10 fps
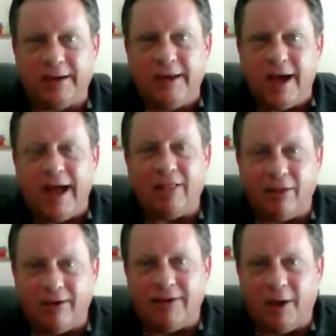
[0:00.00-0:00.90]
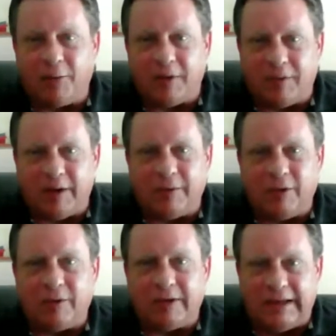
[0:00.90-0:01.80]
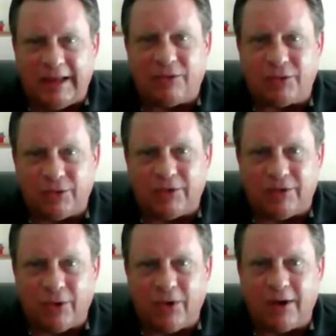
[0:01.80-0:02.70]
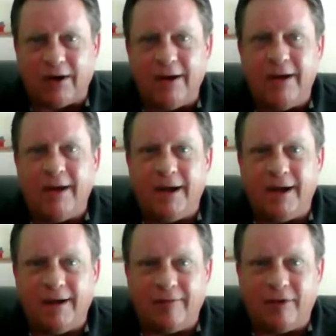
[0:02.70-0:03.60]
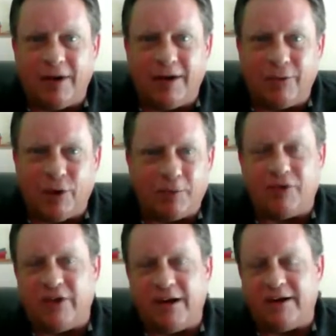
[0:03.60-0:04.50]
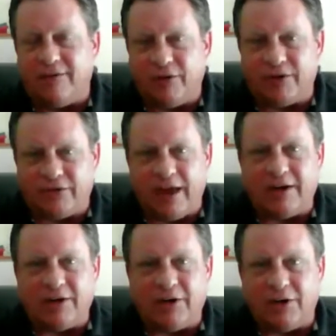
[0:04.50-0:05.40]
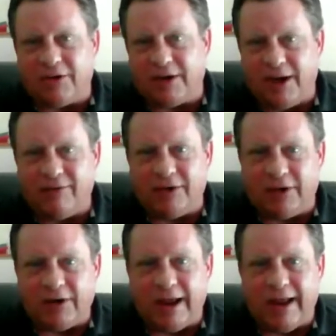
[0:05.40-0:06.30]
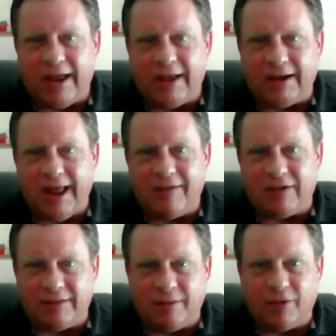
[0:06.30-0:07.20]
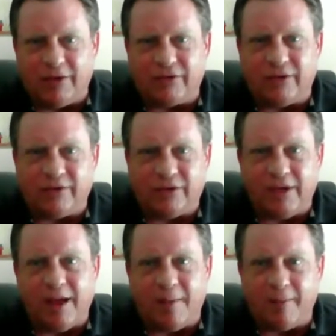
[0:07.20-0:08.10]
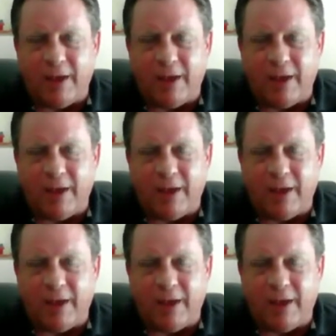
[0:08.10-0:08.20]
I love helping people get through the door of a representative or a senator or the governor, and having them listen to them,